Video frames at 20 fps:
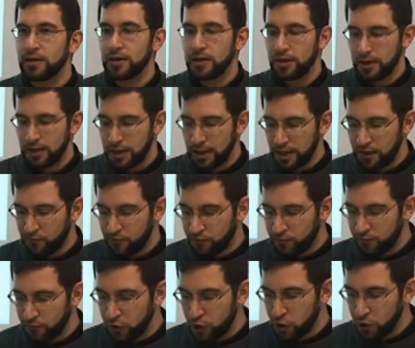
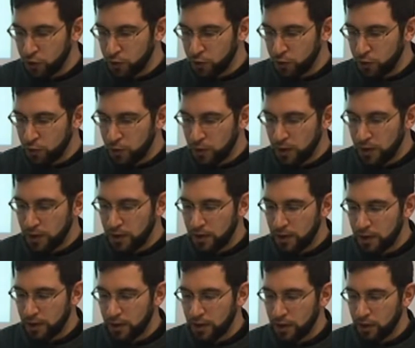If you
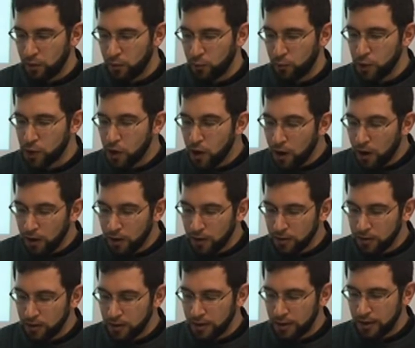
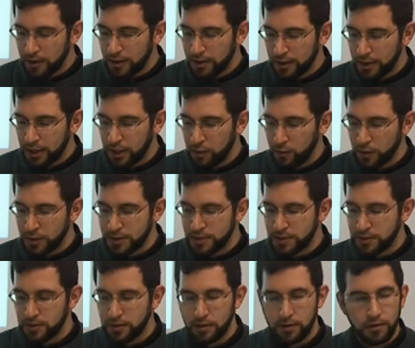recall, he
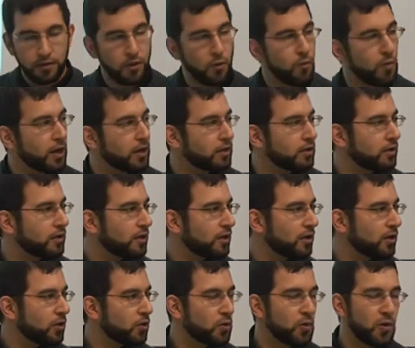was the one
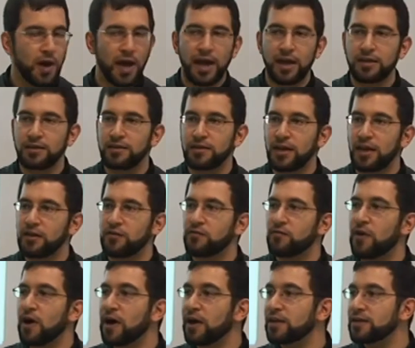who had
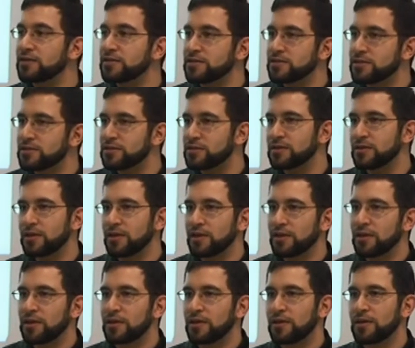advised
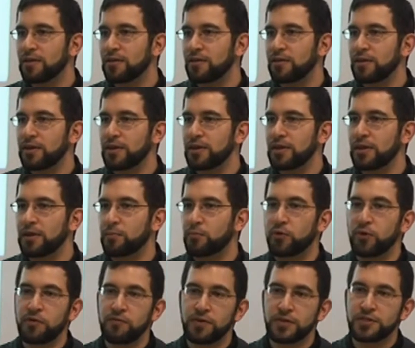the
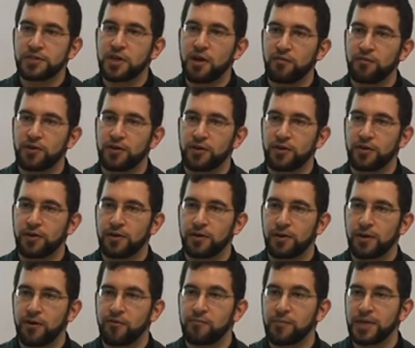previous governor
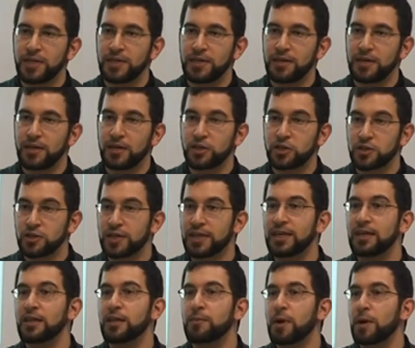of Medina to
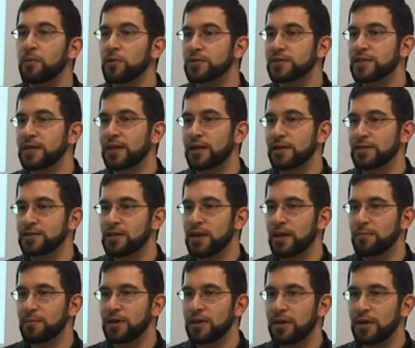kill Imam Hussein alayhi
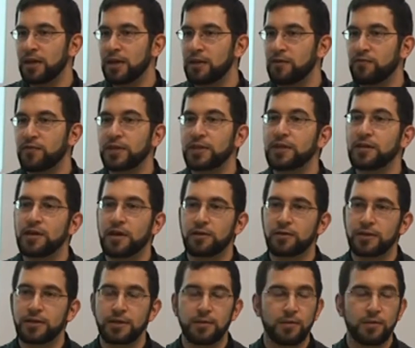salam if he did not